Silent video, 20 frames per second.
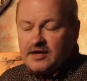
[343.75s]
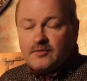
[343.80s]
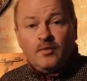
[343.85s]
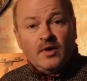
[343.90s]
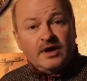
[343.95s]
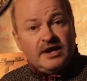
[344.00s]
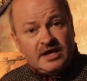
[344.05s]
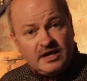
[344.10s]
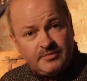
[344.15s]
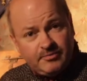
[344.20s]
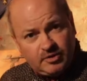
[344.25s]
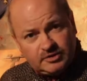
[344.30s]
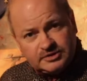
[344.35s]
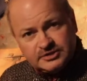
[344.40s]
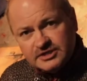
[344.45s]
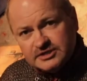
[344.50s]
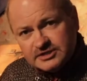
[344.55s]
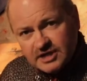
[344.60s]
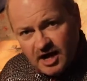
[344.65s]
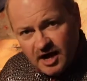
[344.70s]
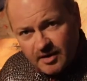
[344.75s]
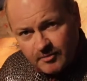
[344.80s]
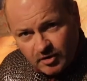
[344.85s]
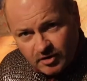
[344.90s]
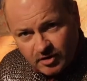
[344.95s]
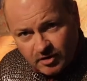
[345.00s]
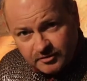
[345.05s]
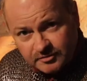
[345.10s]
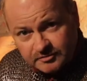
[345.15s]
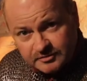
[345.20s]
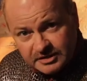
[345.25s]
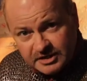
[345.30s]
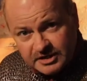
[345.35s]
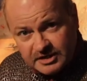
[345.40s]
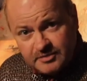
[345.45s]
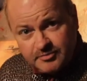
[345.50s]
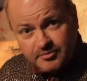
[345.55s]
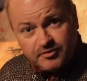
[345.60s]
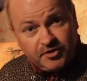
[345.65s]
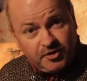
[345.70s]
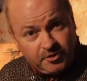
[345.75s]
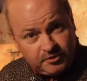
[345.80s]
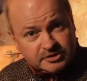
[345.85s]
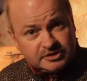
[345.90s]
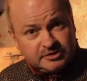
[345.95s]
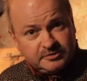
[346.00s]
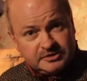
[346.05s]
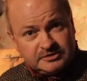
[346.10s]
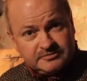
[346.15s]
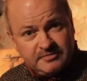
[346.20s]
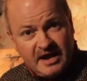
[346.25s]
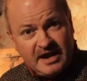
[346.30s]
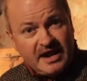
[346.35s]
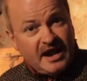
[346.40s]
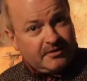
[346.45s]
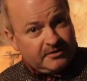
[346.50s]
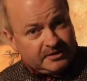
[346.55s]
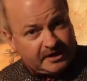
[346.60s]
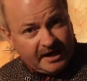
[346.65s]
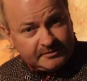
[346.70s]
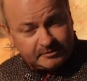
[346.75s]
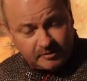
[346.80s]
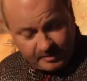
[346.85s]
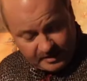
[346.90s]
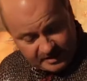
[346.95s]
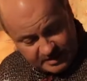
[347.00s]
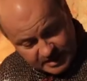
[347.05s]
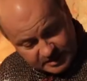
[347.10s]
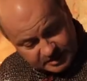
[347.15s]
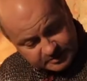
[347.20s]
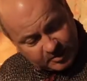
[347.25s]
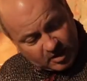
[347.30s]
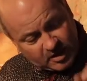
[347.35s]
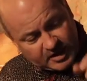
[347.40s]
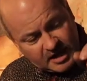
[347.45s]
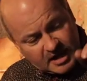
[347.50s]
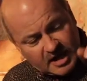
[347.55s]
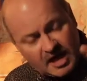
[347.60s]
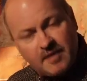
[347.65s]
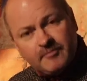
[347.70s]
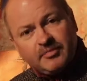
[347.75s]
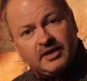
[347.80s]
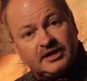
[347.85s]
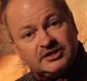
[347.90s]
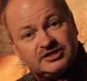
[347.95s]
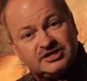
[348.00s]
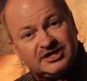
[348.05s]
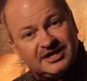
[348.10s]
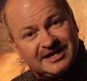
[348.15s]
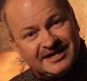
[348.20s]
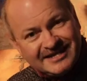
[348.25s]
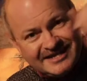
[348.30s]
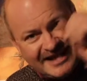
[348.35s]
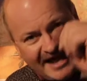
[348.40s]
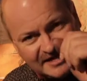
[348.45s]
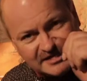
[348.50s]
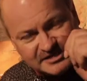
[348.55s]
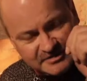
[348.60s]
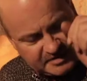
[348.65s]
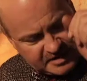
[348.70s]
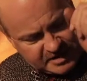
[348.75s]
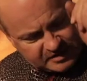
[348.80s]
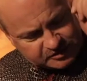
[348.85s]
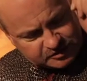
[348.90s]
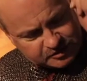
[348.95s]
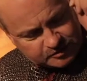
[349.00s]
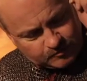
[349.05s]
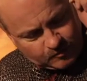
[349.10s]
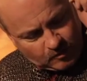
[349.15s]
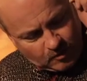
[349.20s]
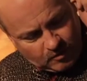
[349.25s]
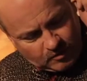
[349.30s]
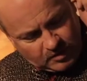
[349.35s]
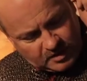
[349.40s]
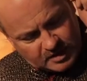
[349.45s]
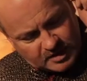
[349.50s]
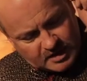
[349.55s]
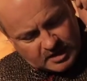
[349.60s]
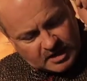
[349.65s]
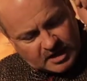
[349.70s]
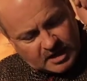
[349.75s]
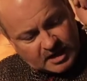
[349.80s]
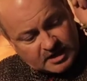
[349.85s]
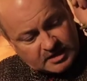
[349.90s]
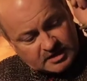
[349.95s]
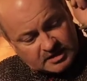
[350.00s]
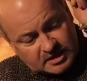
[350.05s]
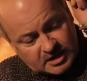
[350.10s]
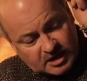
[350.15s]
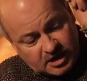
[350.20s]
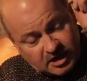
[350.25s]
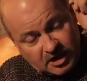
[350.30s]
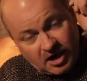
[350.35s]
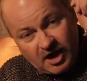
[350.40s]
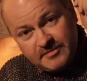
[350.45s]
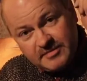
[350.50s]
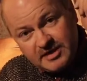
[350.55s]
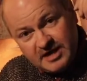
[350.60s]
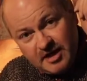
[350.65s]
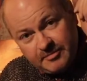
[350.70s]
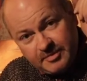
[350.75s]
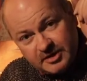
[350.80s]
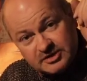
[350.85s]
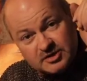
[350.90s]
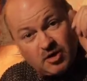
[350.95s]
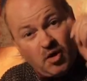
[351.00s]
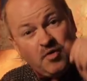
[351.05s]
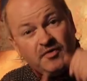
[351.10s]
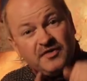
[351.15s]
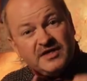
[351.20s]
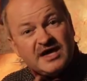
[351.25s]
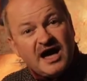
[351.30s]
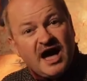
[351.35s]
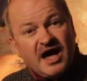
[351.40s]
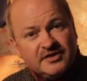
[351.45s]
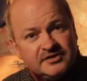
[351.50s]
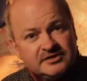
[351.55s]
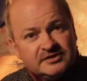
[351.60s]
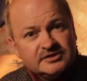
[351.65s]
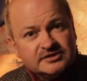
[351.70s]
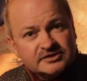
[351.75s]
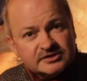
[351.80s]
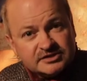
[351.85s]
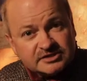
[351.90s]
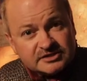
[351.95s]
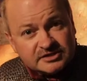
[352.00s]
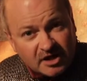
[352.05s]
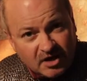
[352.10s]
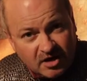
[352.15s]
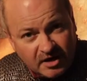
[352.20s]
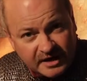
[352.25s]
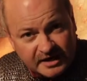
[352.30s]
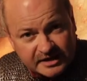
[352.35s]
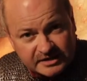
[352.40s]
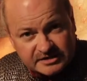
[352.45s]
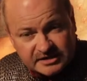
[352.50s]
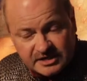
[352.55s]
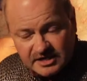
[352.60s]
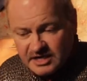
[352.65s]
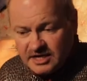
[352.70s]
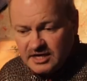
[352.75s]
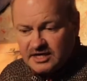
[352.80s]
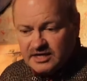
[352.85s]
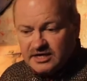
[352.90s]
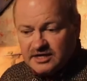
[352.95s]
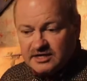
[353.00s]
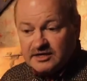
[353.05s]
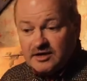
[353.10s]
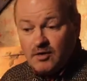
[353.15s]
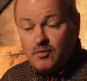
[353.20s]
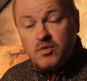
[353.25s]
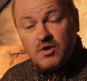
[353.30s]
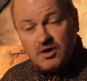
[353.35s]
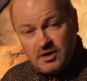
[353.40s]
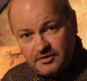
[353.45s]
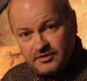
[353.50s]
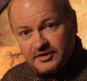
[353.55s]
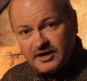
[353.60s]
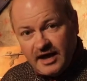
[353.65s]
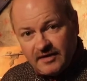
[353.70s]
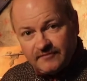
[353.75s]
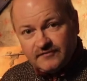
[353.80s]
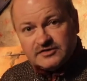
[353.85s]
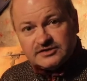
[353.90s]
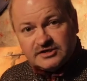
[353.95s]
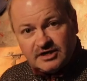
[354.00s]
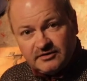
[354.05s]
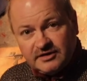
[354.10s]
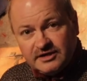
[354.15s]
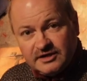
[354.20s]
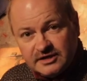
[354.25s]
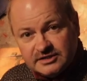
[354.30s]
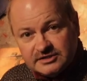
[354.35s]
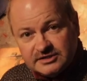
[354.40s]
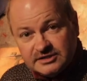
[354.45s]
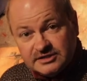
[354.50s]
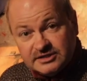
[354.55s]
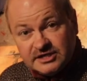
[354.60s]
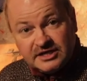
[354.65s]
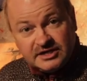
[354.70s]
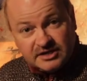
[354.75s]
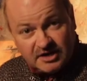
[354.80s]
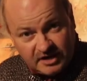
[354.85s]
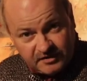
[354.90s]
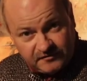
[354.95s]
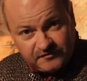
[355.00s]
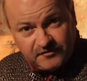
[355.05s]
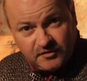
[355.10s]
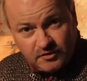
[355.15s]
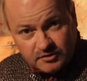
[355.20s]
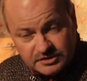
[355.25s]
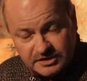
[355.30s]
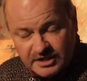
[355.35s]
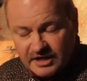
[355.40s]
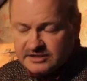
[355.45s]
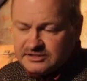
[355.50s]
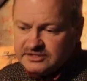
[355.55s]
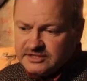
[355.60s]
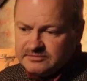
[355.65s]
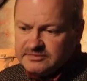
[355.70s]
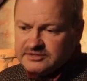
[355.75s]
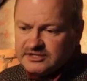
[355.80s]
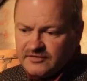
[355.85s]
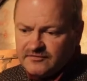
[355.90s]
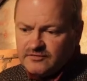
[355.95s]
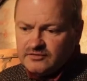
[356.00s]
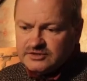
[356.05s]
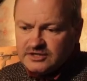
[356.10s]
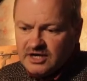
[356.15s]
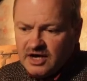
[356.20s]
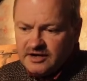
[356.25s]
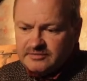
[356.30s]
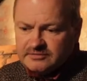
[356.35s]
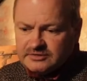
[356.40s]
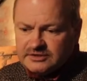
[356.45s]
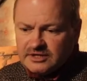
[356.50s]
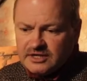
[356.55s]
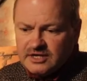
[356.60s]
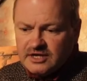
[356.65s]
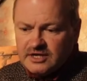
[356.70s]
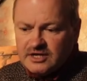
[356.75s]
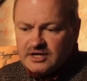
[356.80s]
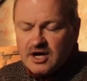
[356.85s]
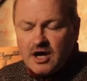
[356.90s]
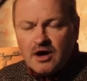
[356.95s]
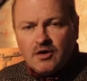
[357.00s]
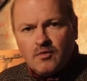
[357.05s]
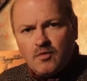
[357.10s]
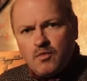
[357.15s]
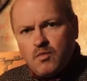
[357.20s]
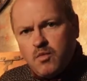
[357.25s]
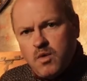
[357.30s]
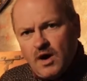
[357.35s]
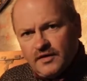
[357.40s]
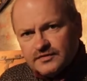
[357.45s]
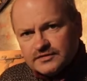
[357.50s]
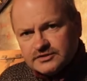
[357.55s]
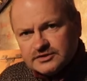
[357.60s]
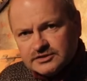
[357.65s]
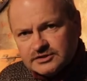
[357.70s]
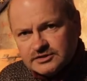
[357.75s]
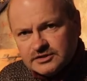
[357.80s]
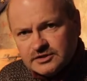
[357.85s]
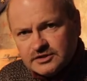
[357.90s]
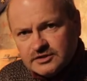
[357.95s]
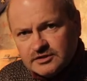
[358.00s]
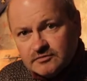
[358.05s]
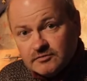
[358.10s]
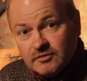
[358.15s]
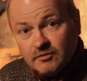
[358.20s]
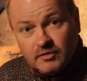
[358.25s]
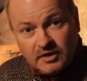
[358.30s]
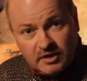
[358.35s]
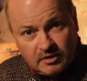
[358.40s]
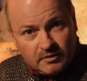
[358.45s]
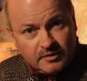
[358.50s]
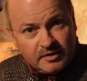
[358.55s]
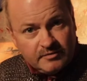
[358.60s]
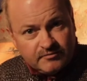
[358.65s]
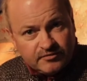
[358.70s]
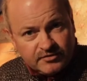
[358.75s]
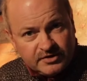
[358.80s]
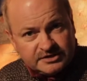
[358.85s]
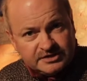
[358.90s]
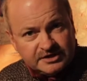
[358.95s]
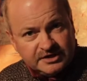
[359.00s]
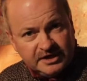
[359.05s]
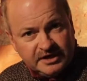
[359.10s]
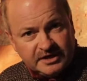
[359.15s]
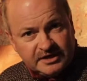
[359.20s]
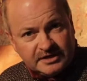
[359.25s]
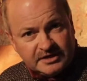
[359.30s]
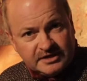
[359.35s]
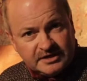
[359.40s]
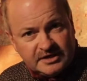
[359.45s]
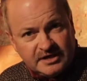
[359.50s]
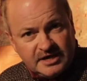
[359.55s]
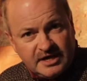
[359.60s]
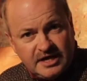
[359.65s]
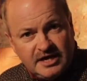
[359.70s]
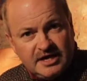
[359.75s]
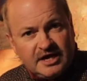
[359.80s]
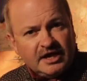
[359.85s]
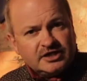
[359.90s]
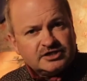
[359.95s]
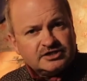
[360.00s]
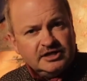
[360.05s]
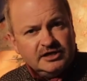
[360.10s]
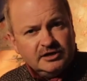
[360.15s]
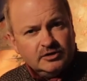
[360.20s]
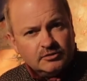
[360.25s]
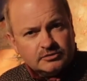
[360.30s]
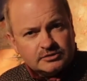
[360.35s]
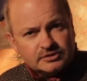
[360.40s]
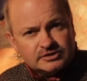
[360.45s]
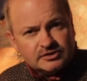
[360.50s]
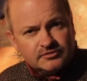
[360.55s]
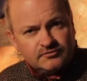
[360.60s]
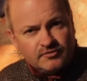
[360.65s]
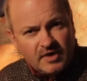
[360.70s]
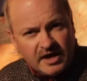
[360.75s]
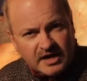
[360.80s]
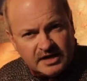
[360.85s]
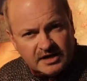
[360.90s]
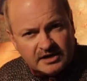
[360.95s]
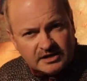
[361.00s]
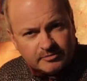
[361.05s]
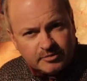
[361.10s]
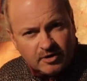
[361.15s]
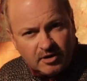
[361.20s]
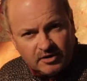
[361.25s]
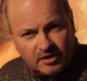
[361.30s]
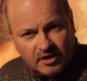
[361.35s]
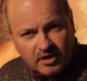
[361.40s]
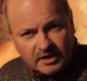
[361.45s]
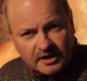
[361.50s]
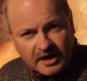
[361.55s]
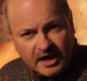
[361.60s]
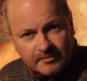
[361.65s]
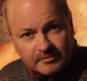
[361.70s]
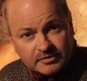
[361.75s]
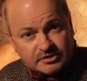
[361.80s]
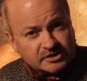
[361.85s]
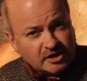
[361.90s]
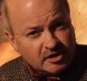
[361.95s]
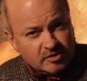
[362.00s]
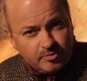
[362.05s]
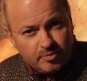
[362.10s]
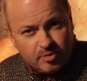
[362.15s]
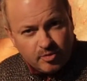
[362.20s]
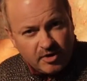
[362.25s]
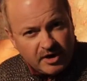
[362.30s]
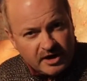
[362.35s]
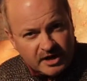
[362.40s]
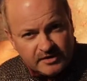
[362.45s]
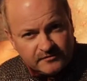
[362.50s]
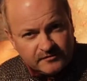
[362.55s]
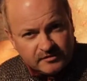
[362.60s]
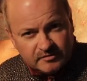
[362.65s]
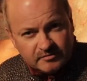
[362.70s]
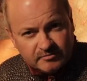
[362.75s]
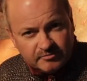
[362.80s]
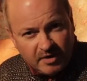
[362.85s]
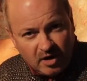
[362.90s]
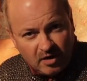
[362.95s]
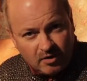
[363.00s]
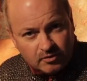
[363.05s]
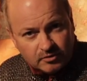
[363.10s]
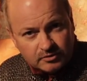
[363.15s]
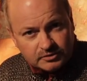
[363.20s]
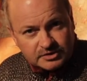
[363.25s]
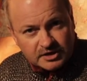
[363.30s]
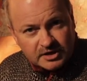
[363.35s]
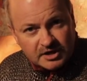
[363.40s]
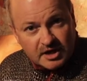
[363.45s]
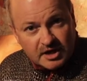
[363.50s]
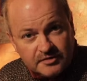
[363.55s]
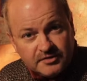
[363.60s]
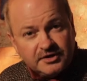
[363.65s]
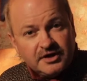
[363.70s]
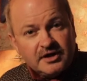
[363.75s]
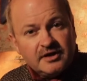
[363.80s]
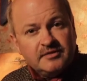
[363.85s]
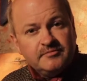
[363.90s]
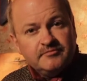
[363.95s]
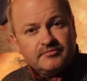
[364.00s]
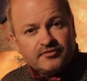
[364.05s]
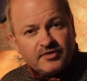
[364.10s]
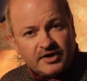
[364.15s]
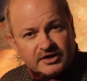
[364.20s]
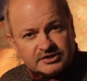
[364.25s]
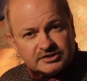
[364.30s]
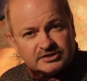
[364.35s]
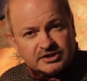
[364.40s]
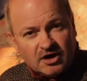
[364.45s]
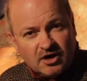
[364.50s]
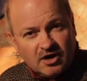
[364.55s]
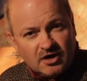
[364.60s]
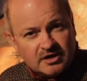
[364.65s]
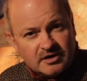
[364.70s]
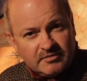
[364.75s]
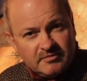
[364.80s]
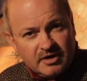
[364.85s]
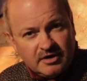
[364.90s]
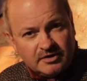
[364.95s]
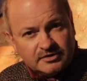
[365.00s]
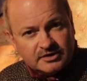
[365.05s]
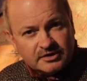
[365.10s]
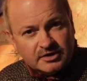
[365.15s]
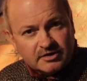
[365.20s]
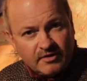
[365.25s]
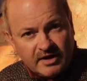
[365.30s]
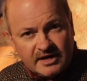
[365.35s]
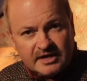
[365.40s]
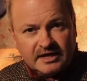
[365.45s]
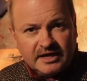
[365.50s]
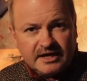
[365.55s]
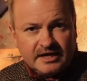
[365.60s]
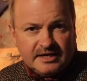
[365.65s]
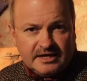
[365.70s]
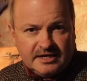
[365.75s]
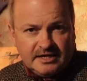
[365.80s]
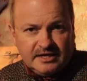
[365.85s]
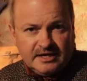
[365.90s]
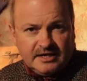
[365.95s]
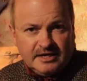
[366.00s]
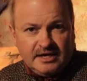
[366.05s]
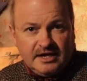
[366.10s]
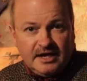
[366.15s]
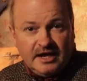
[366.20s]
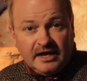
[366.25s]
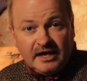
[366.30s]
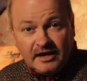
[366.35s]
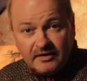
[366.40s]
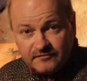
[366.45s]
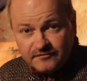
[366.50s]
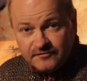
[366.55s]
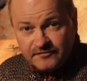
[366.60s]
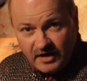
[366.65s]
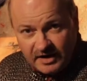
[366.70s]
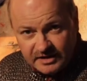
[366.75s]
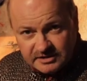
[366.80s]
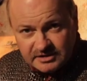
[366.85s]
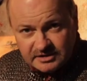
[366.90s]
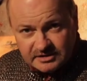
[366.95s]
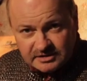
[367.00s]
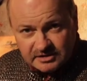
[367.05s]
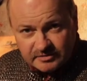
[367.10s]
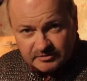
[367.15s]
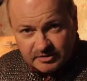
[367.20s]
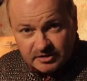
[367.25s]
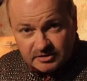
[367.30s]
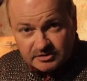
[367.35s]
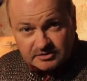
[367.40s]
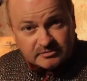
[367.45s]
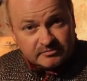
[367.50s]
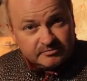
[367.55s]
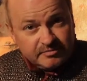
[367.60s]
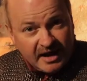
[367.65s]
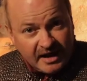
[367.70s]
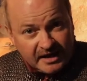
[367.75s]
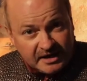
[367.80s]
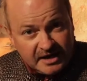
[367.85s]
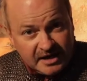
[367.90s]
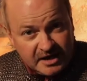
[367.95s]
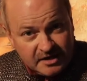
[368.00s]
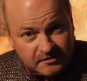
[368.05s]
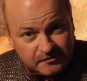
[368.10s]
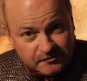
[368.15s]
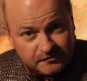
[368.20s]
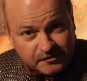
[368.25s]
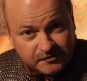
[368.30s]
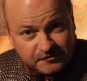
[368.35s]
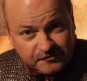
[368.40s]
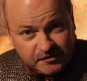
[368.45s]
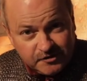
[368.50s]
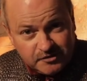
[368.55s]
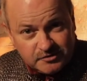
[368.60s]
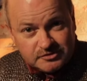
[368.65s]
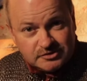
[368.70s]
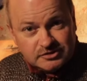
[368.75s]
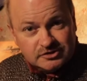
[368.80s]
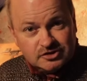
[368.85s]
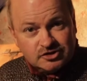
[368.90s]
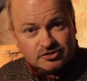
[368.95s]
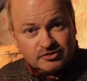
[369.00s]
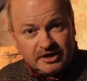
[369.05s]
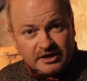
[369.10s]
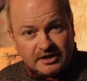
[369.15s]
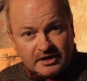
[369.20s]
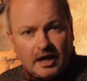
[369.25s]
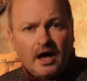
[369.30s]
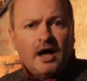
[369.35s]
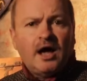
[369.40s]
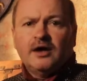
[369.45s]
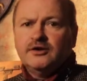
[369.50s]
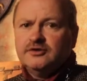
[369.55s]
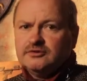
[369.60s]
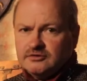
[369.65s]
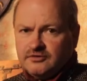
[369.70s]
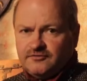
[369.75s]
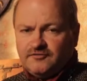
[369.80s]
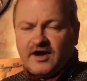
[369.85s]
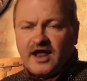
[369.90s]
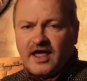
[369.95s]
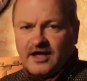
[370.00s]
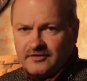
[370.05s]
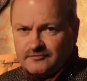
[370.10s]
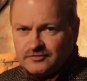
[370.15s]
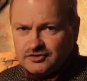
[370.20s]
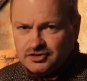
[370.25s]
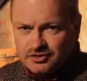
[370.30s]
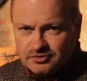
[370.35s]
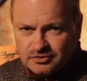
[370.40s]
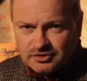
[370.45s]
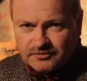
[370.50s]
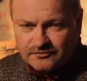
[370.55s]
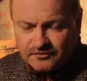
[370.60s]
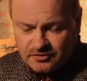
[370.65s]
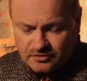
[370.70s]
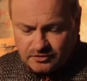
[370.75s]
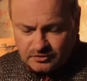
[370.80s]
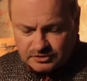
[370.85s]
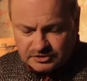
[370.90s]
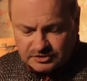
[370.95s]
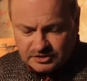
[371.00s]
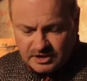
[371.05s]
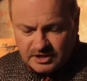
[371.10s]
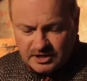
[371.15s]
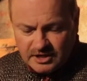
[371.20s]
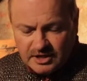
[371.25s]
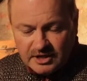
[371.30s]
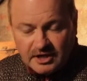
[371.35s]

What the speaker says: When he puts his armour on, he proves to his men how capable he is by placing a ladder against a wall and climbing up it on the underside. A worthy adversary he is indeed. I have fought against him several times. Once, when we were in Brittany, he actually launched a raid upon our camp, so brave and bold that it impressed our commander greatly. He invited Sir Bertrand back in for food and drink, under a flag of truce, of course.